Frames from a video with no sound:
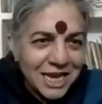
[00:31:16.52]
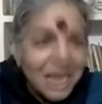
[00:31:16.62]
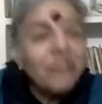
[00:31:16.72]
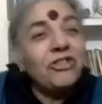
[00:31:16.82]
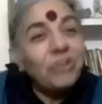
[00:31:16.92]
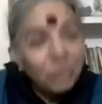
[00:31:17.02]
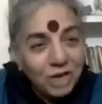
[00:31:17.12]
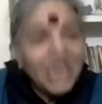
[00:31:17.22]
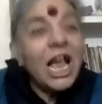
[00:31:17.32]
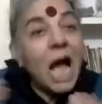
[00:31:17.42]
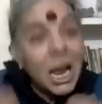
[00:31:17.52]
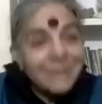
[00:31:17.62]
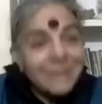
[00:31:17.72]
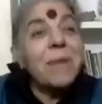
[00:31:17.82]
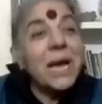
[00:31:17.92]
is today
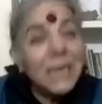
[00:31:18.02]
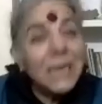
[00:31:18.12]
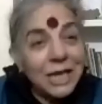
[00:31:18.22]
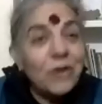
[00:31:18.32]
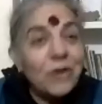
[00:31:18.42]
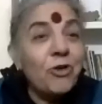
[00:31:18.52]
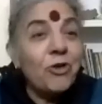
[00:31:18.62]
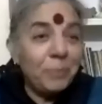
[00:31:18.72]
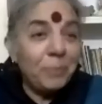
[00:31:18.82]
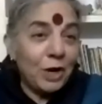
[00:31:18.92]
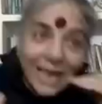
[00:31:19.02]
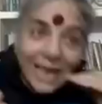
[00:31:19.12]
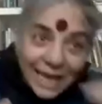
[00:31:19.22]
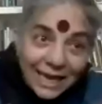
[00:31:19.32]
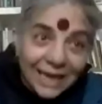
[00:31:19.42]
undermining European laws. Just
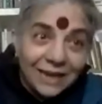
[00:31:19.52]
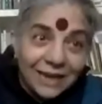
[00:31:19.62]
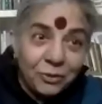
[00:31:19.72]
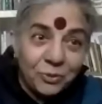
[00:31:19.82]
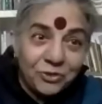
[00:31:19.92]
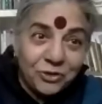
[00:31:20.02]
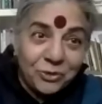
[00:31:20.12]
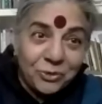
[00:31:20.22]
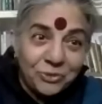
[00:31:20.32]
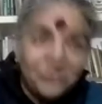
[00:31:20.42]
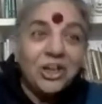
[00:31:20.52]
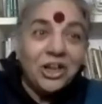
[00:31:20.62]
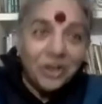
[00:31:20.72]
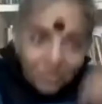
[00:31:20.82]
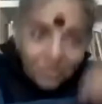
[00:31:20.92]
like England was used
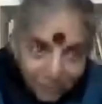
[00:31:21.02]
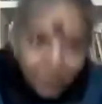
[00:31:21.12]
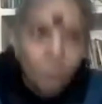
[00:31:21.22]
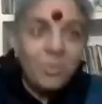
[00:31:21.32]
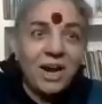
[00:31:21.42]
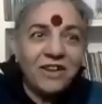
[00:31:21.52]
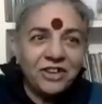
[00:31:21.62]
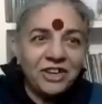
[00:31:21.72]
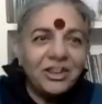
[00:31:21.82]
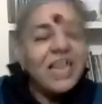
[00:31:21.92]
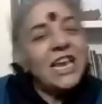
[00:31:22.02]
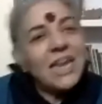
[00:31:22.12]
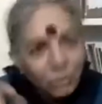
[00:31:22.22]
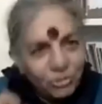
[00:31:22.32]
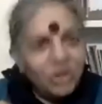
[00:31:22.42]
before Brexit, now
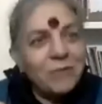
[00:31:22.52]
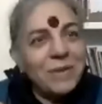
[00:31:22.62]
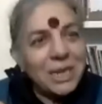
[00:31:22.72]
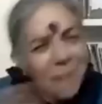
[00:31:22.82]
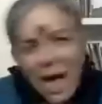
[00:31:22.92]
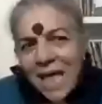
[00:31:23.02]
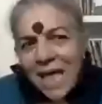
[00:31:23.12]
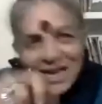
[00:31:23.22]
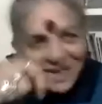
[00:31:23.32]
Germany. Bayer